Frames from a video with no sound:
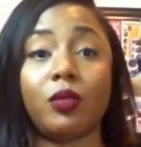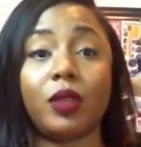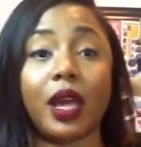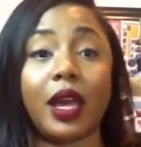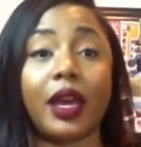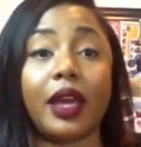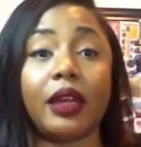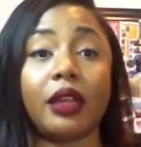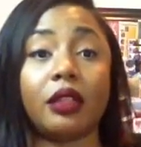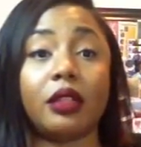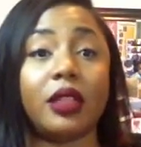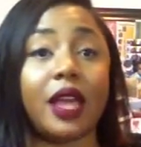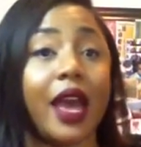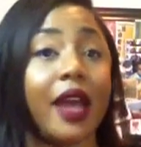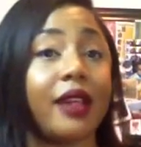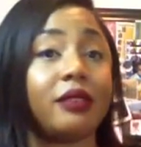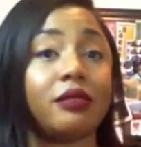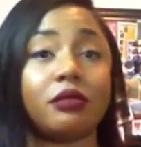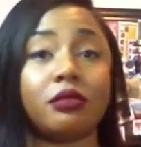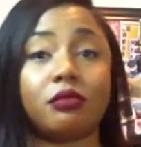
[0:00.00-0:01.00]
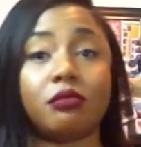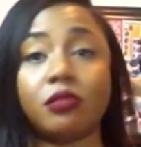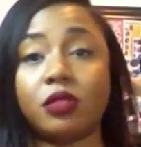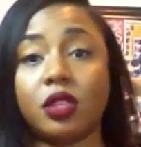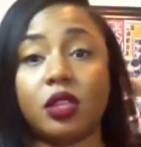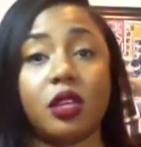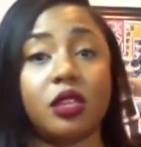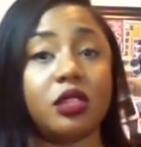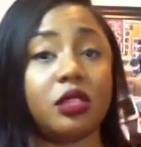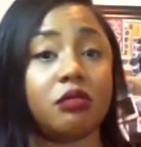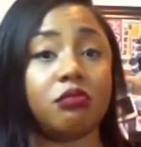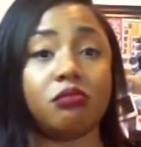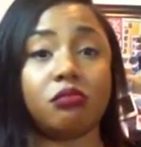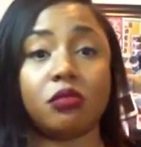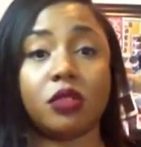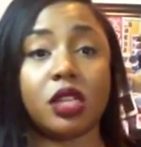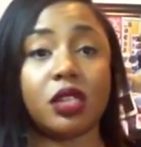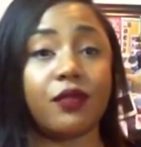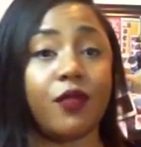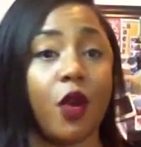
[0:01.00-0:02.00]
Like that is
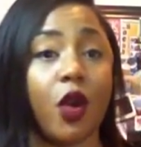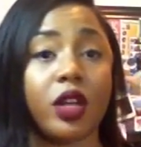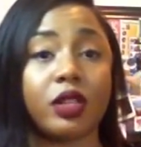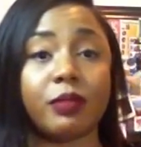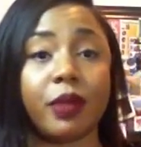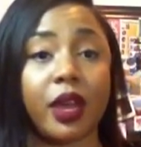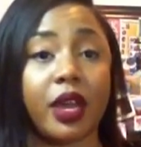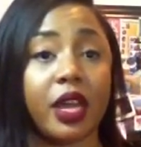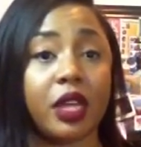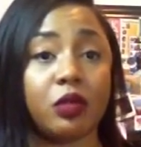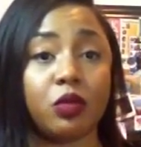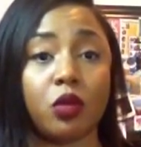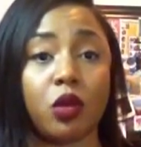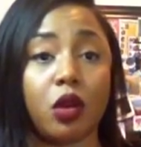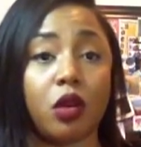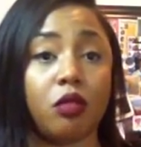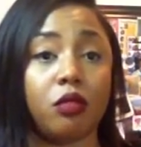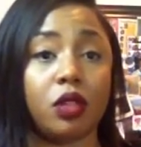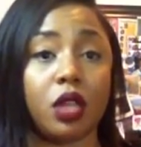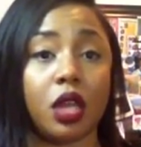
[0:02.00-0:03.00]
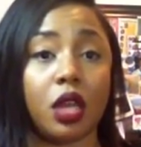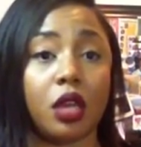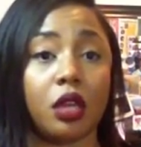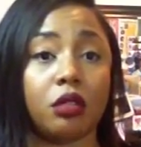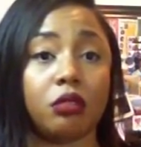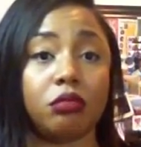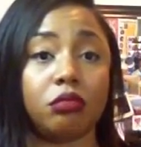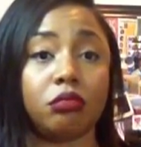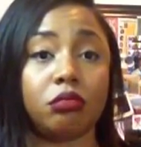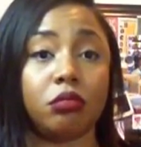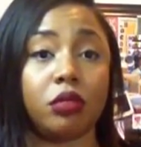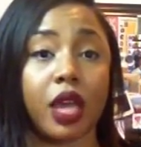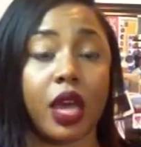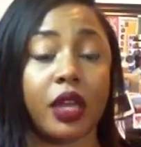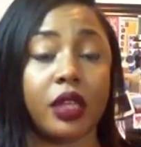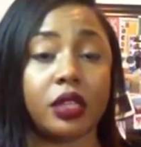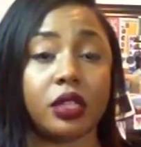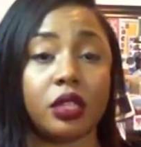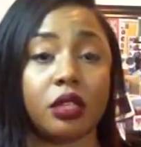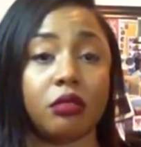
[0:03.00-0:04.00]
as far as my hands will go. Like that
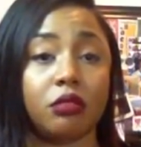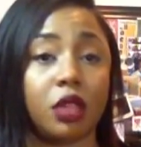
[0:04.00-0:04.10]
is it.